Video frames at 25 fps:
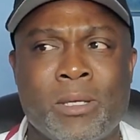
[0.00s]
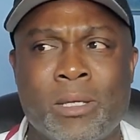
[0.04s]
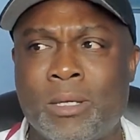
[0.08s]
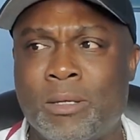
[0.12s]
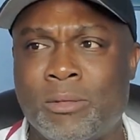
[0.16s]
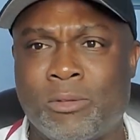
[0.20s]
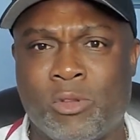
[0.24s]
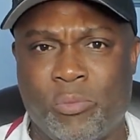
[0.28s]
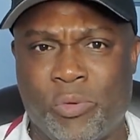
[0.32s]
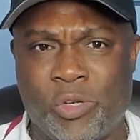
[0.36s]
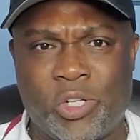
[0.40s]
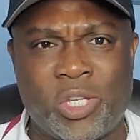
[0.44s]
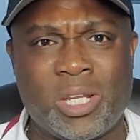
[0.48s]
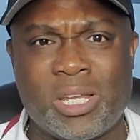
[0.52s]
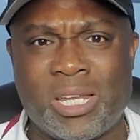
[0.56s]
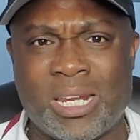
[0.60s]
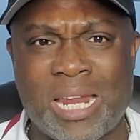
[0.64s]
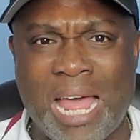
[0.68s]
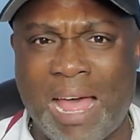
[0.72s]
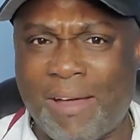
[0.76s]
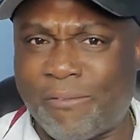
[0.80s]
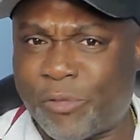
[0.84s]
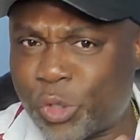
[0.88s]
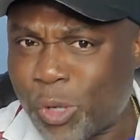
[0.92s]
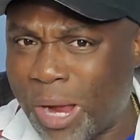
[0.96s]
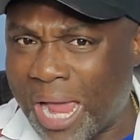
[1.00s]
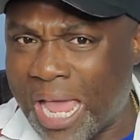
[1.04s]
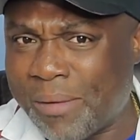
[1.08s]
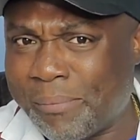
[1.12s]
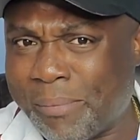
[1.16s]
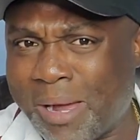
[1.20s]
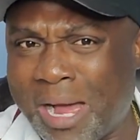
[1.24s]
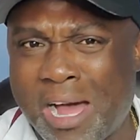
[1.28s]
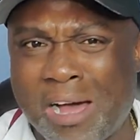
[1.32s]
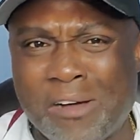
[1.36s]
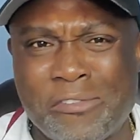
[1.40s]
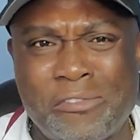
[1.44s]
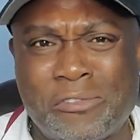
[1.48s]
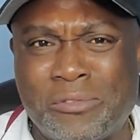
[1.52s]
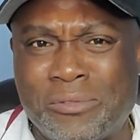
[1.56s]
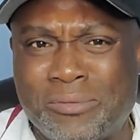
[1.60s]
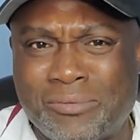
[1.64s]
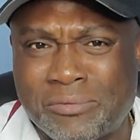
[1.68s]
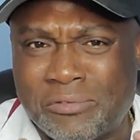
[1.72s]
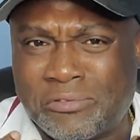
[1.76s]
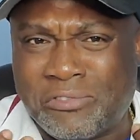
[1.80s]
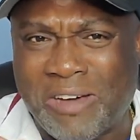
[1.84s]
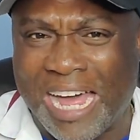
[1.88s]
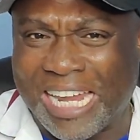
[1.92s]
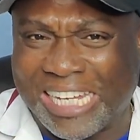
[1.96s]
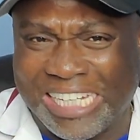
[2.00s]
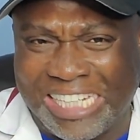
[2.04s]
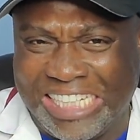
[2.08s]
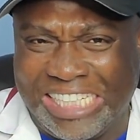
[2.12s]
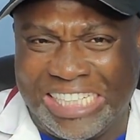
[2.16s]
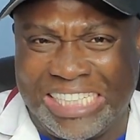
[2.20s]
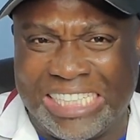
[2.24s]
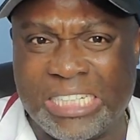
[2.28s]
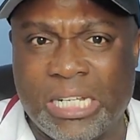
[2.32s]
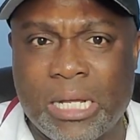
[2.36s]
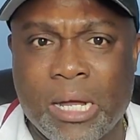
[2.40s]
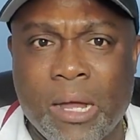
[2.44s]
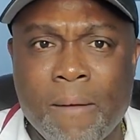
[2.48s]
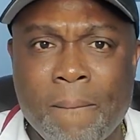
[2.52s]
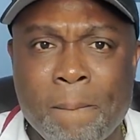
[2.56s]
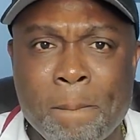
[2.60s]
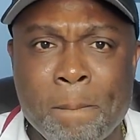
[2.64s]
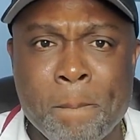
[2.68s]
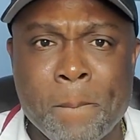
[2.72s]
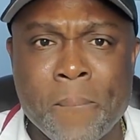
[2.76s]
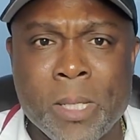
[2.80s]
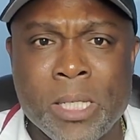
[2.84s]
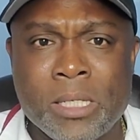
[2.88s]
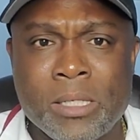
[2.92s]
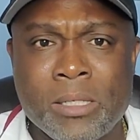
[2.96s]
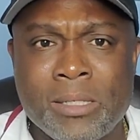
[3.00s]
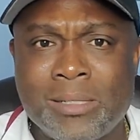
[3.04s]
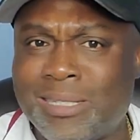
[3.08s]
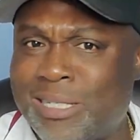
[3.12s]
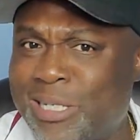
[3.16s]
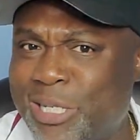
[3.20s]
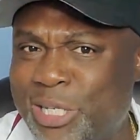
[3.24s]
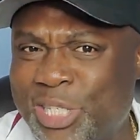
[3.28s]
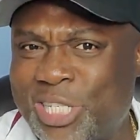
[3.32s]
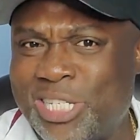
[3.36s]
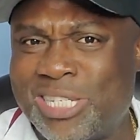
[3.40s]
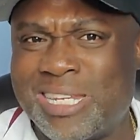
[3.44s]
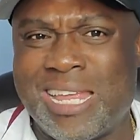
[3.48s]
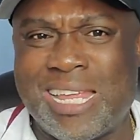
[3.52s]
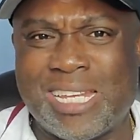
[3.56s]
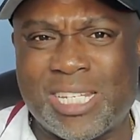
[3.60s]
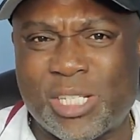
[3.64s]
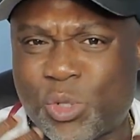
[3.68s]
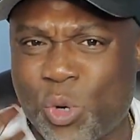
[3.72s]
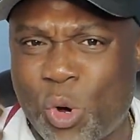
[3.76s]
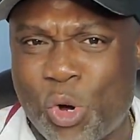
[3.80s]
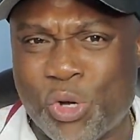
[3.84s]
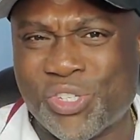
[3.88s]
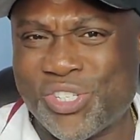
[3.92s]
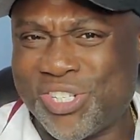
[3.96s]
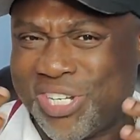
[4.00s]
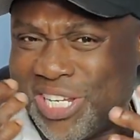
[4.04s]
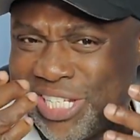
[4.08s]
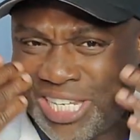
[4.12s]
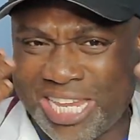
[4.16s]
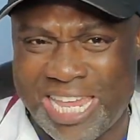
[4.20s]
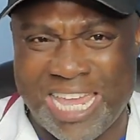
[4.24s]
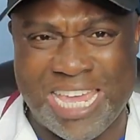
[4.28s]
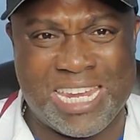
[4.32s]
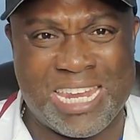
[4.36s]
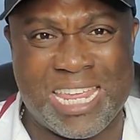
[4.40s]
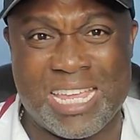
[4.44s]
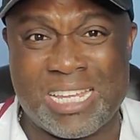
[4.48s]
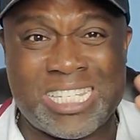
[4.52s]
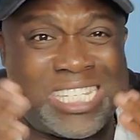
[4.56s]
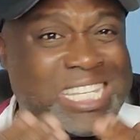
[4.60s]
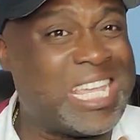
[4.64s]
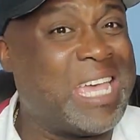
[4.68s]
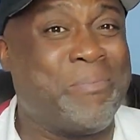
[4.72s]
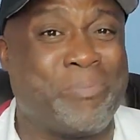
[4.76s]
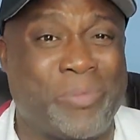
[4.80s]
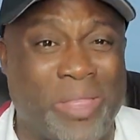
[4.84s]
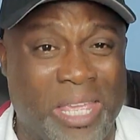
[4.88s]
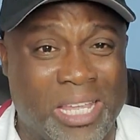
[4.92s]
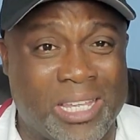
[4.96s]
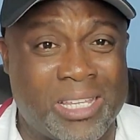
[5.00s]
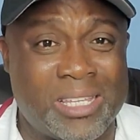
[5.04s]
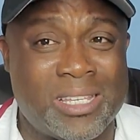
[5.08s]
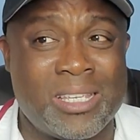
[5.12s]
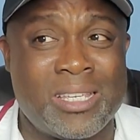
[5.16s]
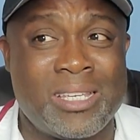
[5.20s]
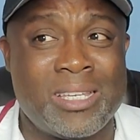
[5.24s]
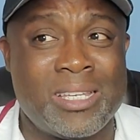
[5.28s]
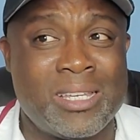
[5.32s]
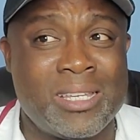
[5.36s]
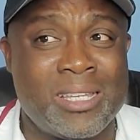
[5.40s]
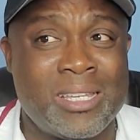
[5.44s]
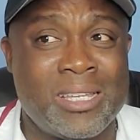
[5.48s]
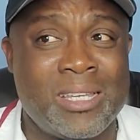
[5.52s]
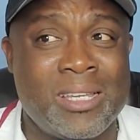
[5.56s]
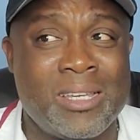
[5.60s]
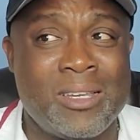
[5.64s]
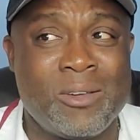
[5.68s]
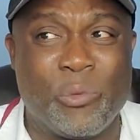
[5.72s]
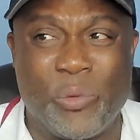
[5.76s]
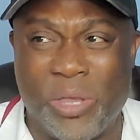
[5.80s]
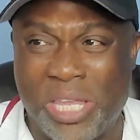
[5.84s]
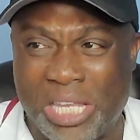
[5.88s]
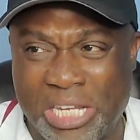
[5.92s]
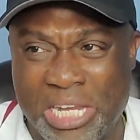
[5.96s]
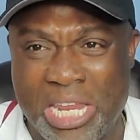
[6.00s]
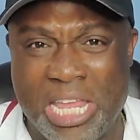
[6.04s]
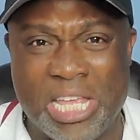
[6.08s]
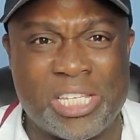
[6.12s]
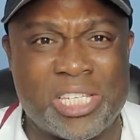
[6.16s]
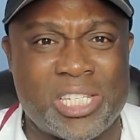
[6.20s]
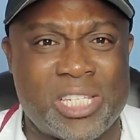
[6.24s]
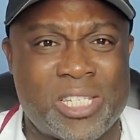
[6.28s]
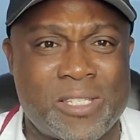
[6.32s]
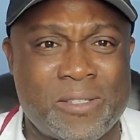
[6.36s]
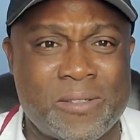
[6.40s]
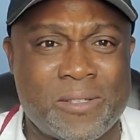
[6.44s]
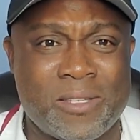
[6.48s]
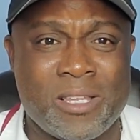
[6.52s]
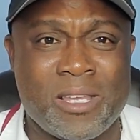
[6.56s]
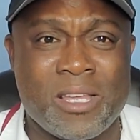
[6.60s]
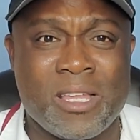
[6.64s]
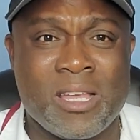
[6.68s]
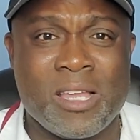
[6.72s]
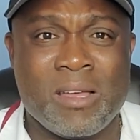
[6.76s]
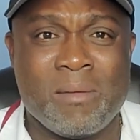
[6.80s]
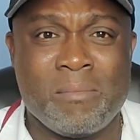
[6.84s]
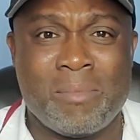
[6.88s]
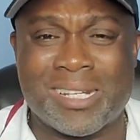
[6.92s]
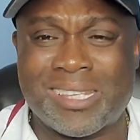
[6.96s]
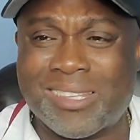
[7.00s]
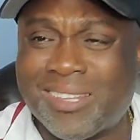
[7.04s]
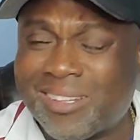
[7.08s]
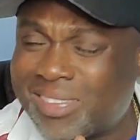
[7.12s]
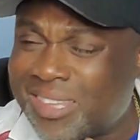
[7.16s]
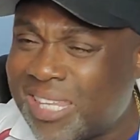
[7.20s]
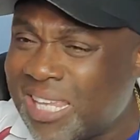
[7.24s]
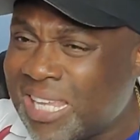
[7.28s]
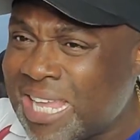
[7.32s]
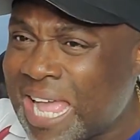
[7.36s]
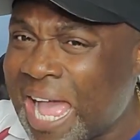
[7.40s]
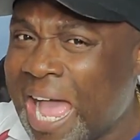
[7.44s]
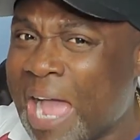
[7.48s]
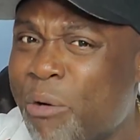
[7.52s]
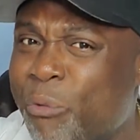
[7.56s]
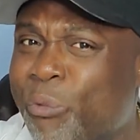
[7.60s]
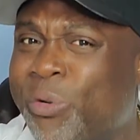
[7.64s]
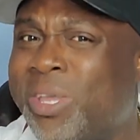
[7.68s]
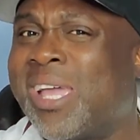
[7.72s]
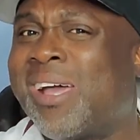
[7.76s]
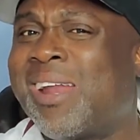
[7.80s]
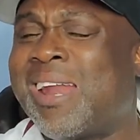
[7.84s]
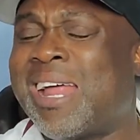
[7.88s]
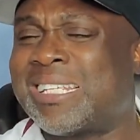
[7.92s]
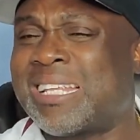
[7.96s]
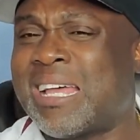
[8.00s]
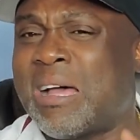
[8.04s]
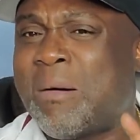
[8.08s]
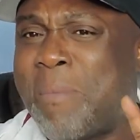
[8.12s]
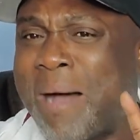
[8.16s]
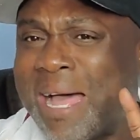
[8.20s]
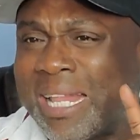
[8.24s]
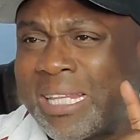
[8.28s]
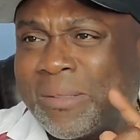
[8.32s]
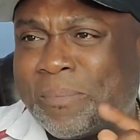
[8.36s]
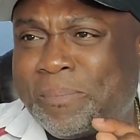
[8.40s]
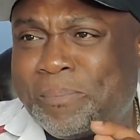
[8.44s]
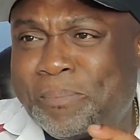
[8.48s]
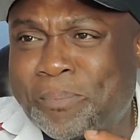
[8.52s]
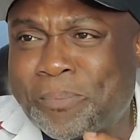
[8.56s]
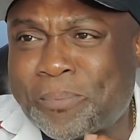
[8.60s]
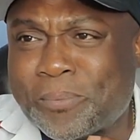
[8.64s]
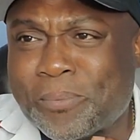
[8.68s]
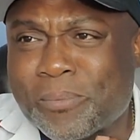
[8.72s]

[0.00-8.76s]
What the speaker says: the patient gonna have dry mouth, fatigue, dizziness, drowsiness, headache, same thing. Weakness. But the thing I realized about